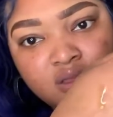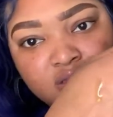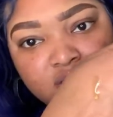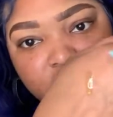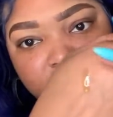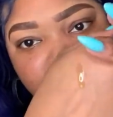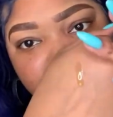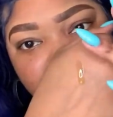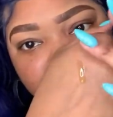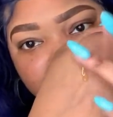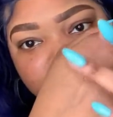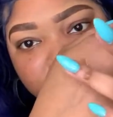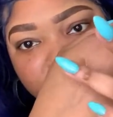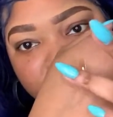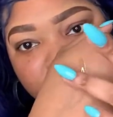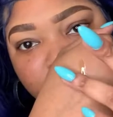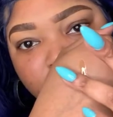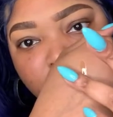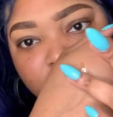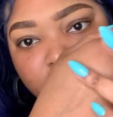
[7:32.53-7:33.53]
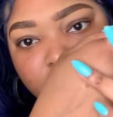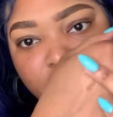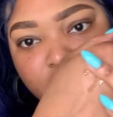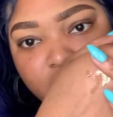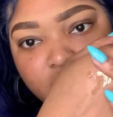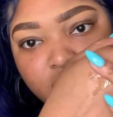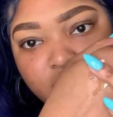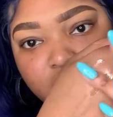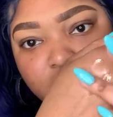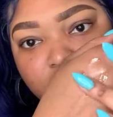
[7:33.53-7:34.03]
So this is what the
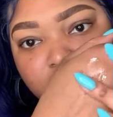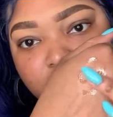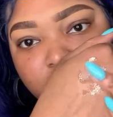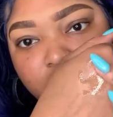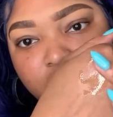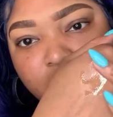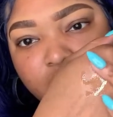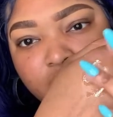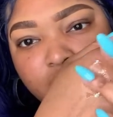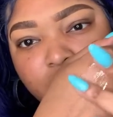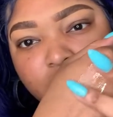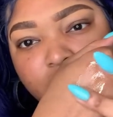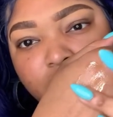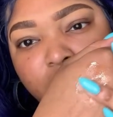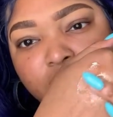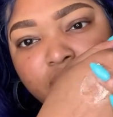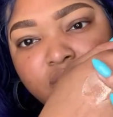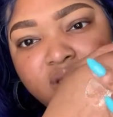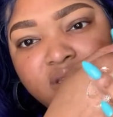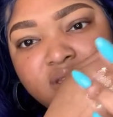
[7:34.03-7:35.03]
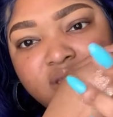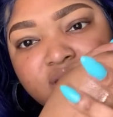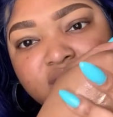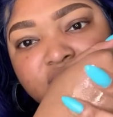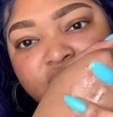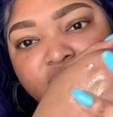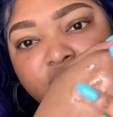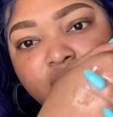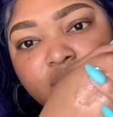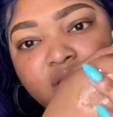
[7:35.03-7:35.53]
oil, ooh, it does
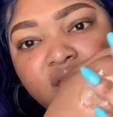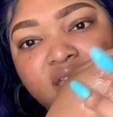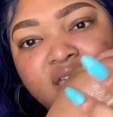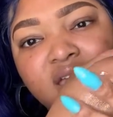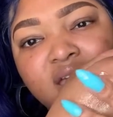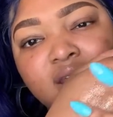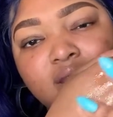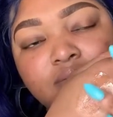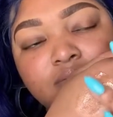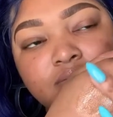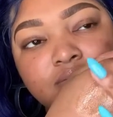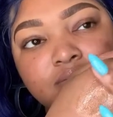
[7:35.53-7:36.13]
feel good. It kind